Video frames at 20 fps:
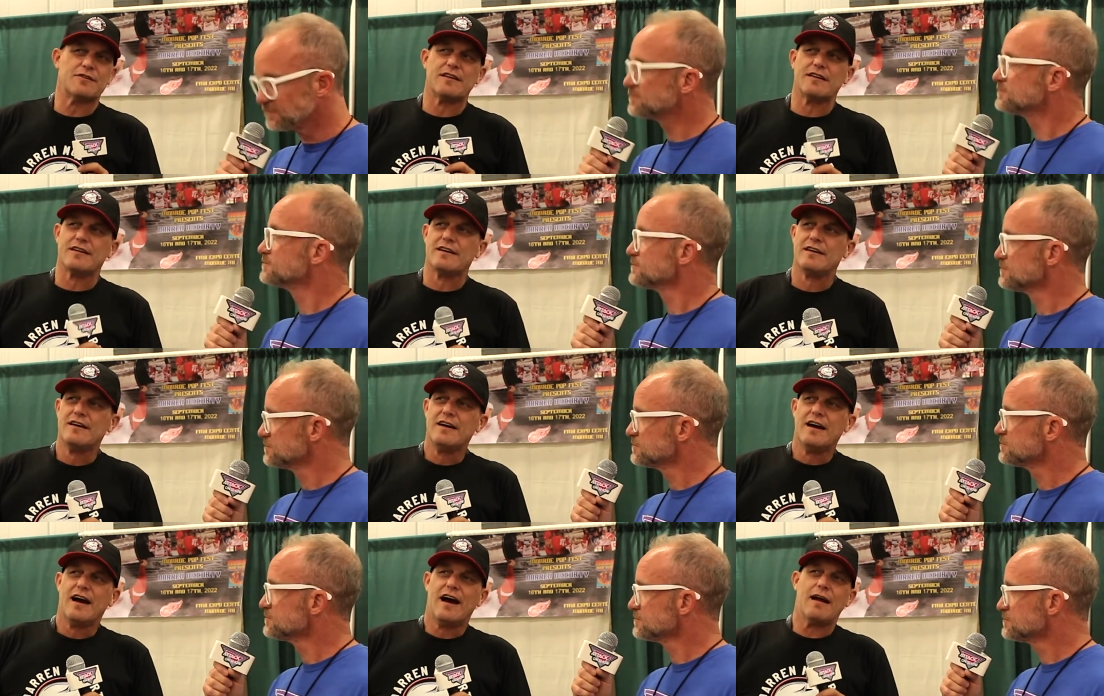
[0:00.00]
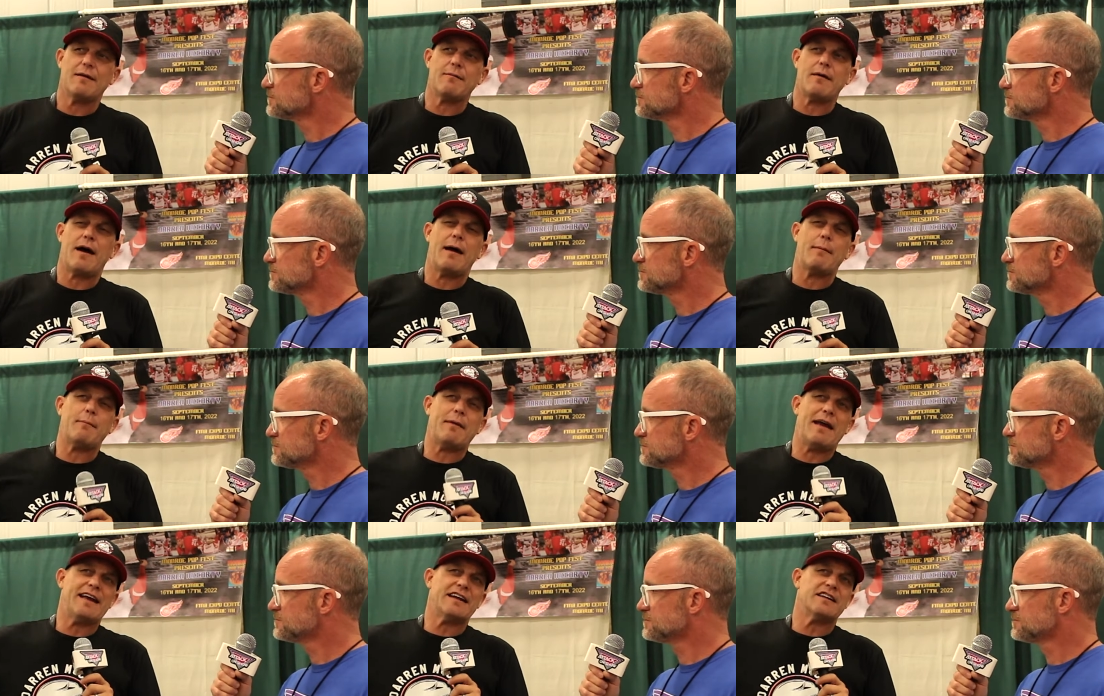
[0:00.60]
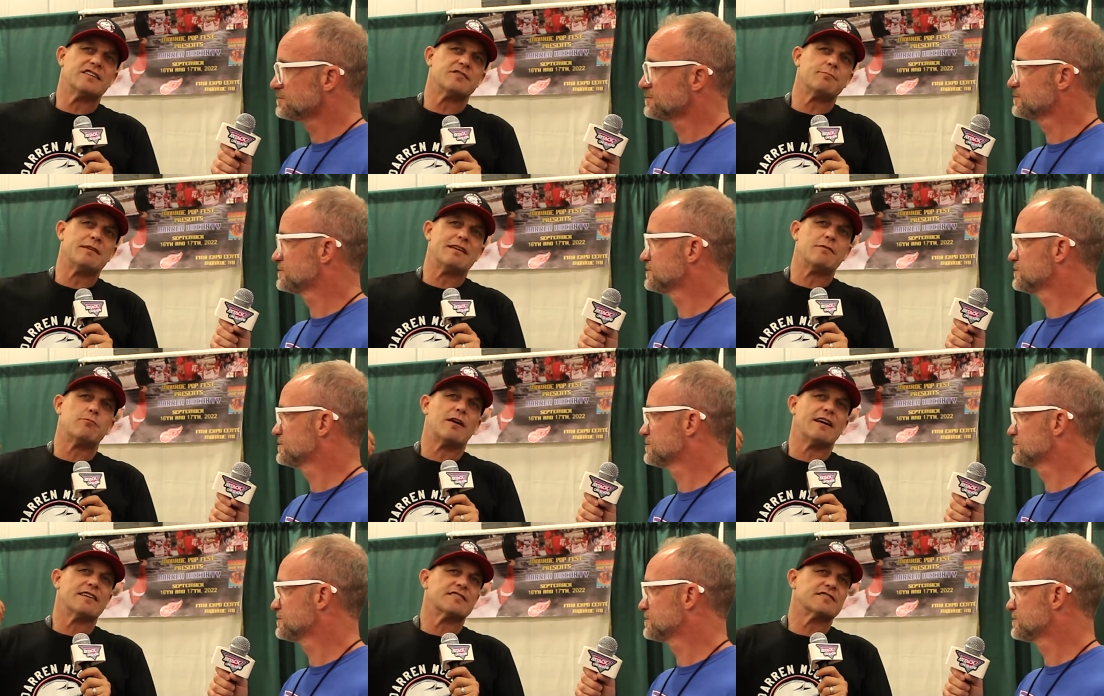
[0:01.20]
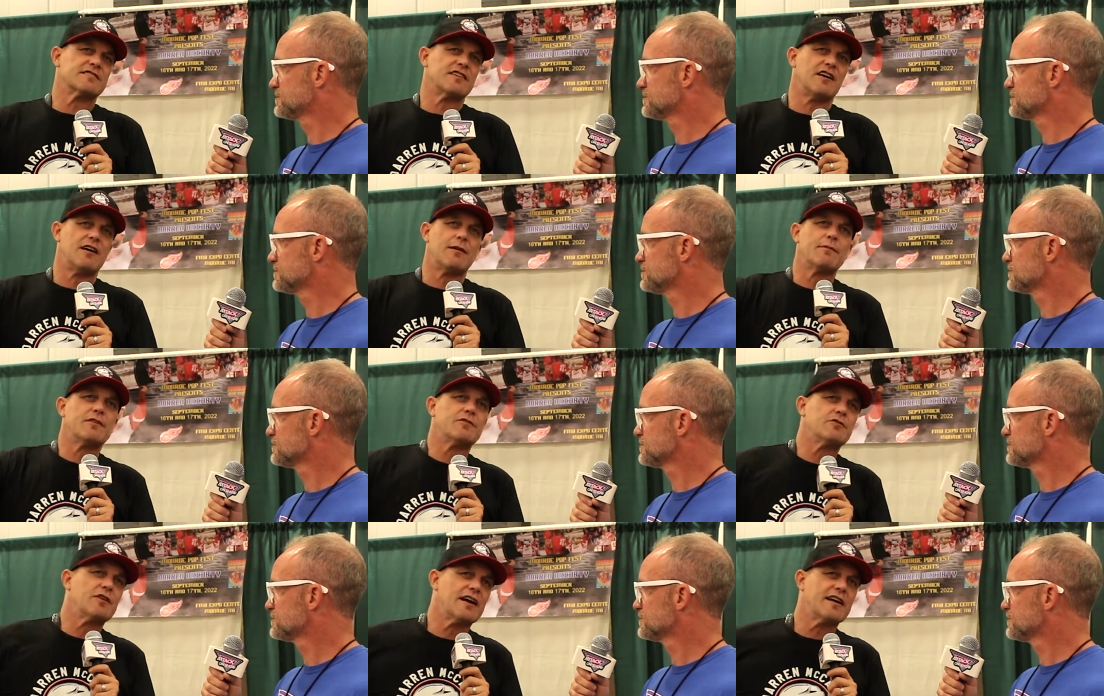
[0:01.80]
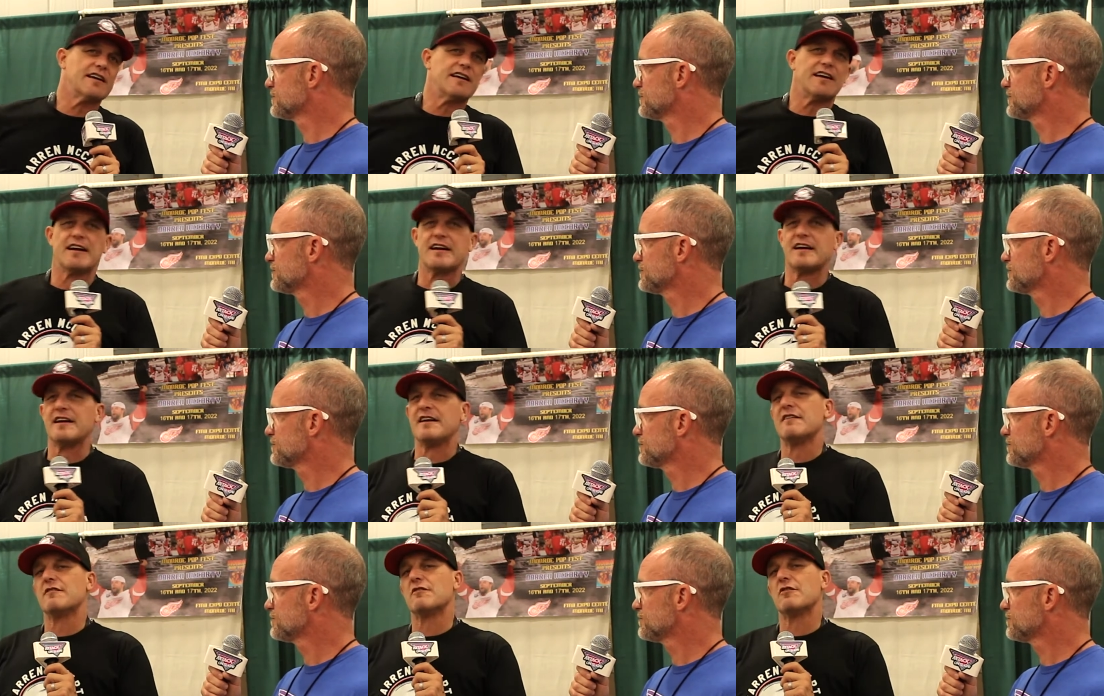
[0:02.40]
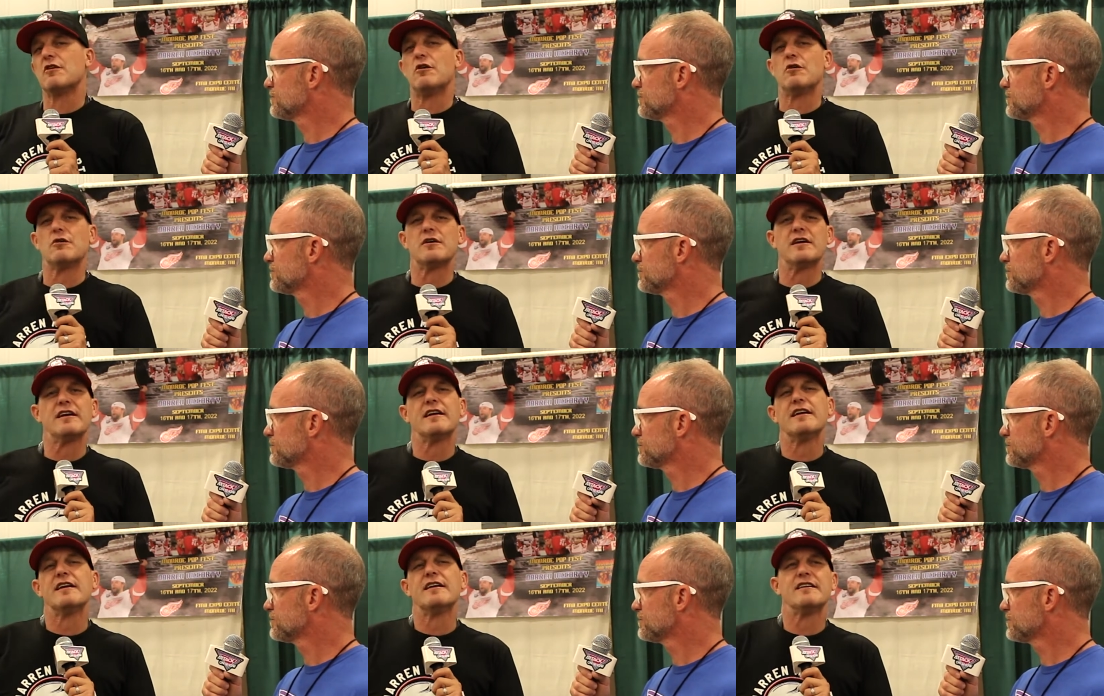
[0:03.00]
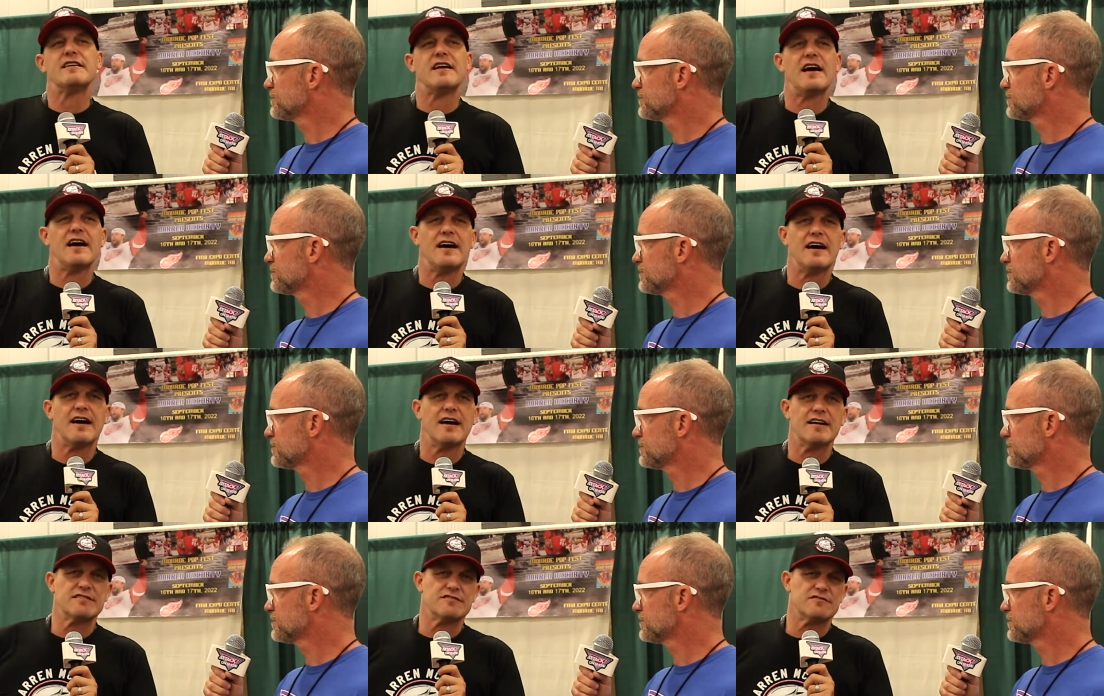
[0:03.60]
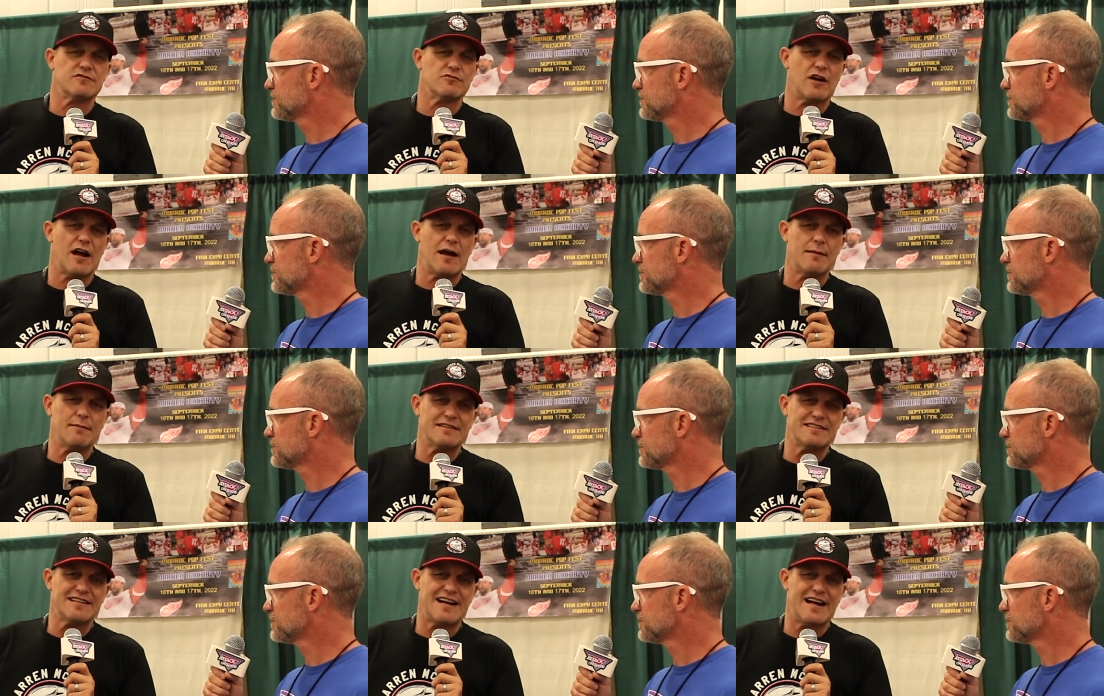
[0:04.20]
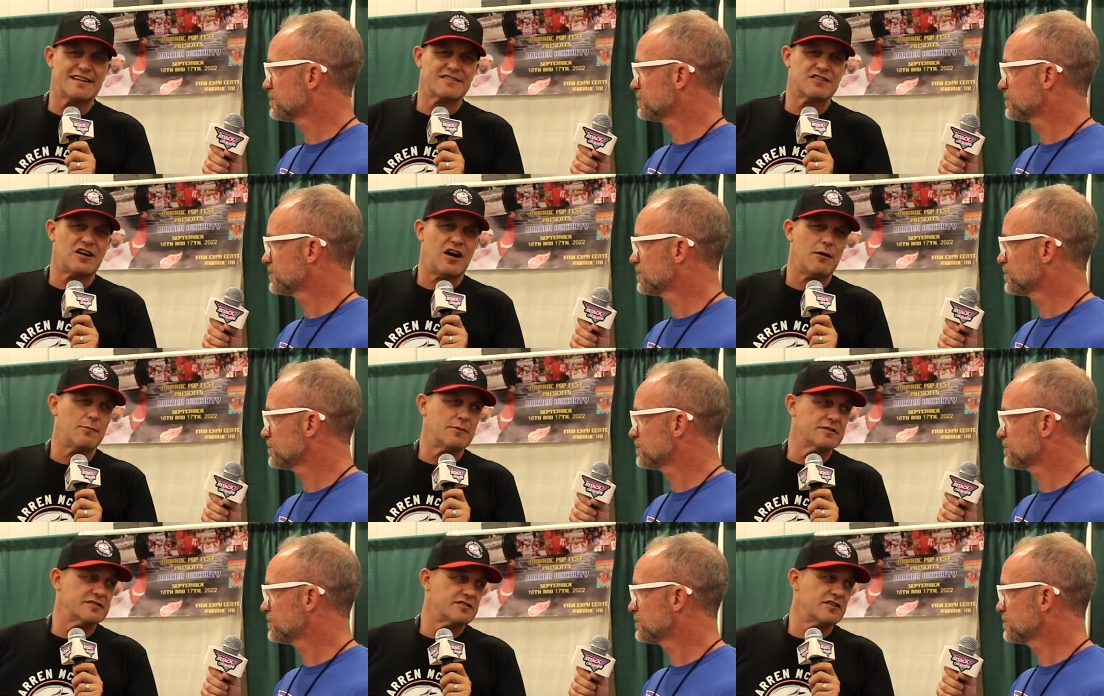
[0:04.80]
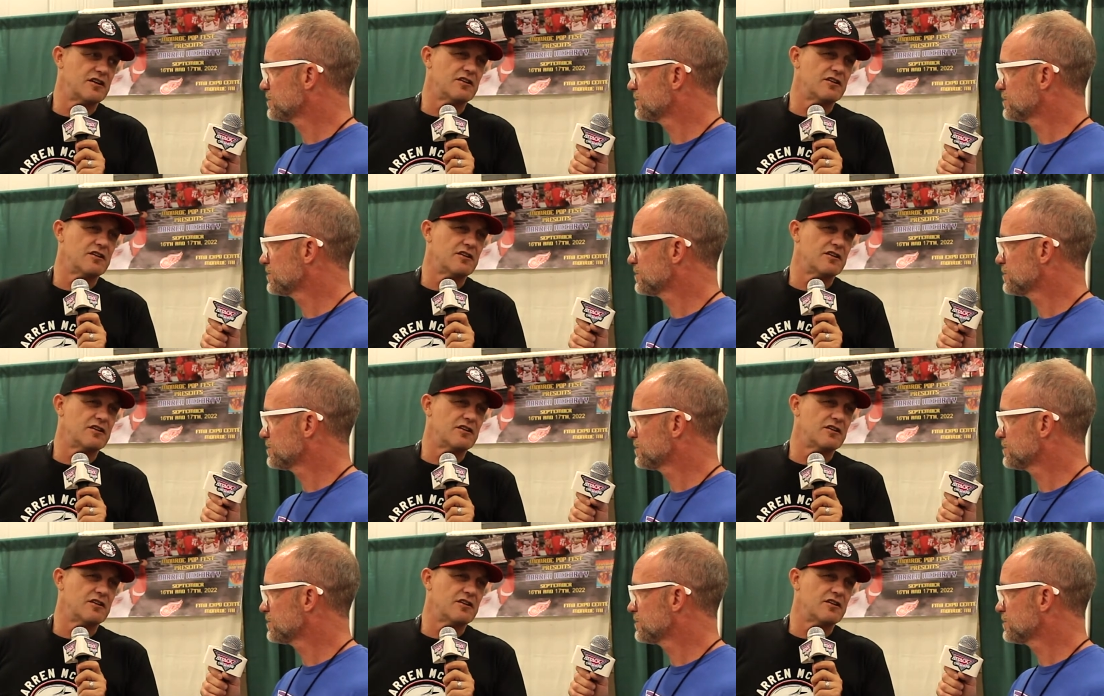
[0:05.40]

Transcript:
Speaker 1: the I, I manage Midwest Scum, the Dread King Logan, and uh, Grimy Zach Thomas, and